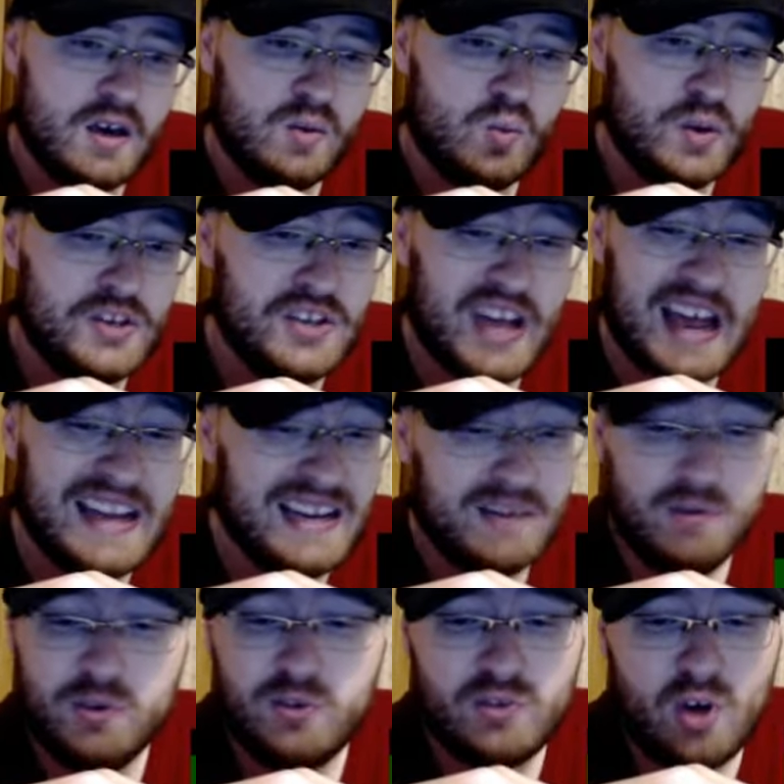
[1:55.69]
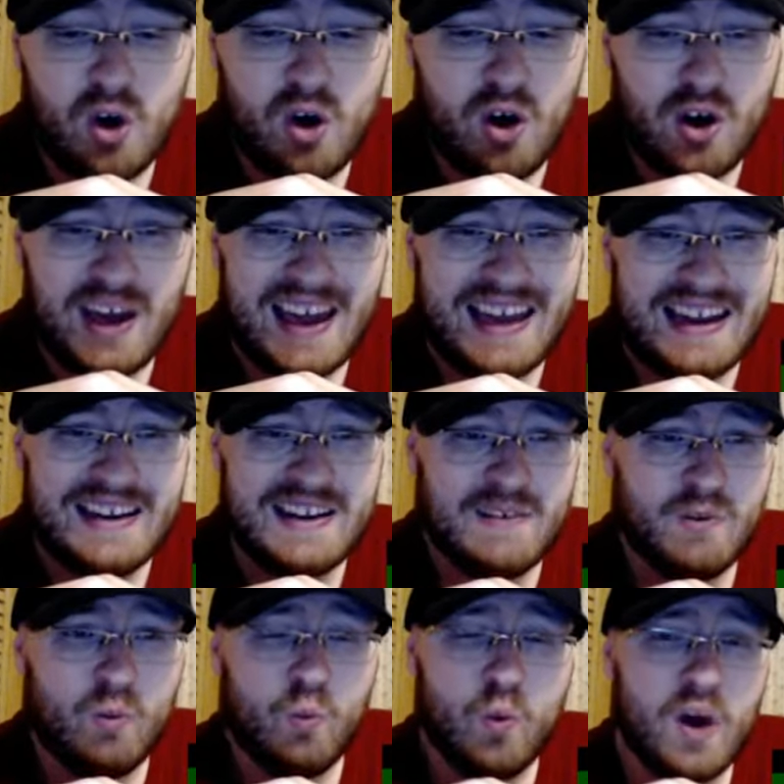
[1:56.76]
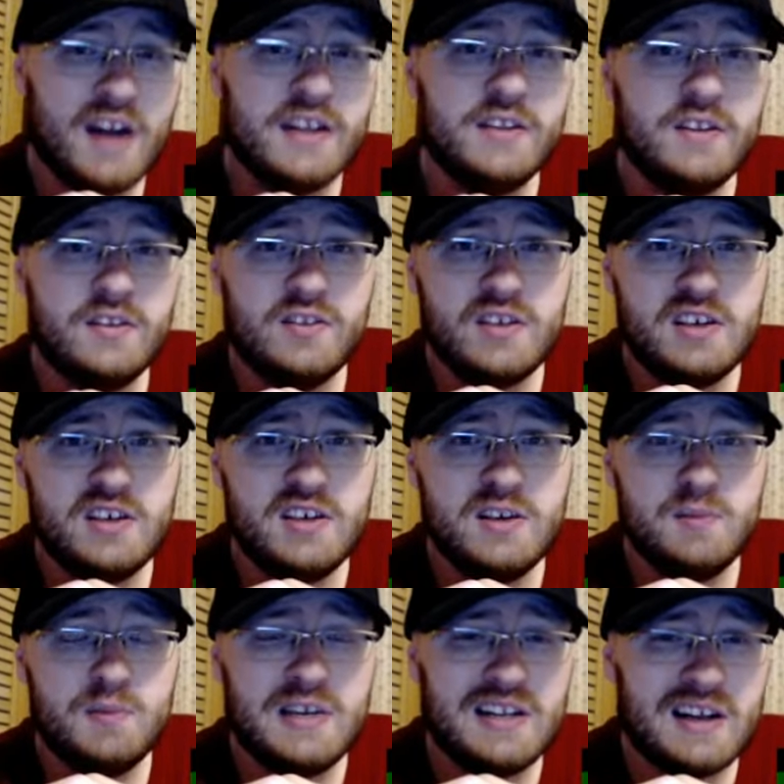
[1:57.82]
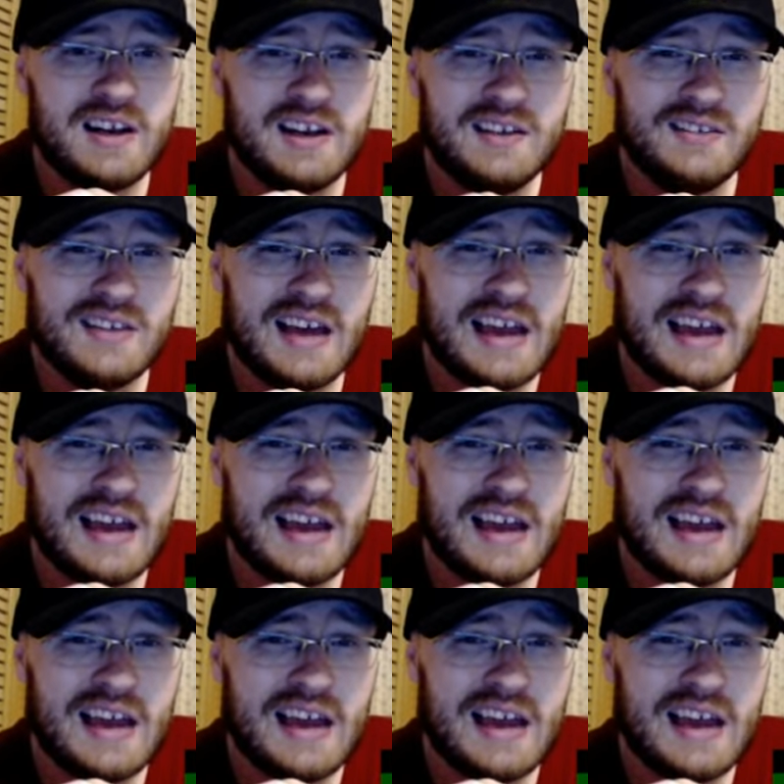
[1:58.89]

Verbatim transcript: which I never saw and I never wanted to see because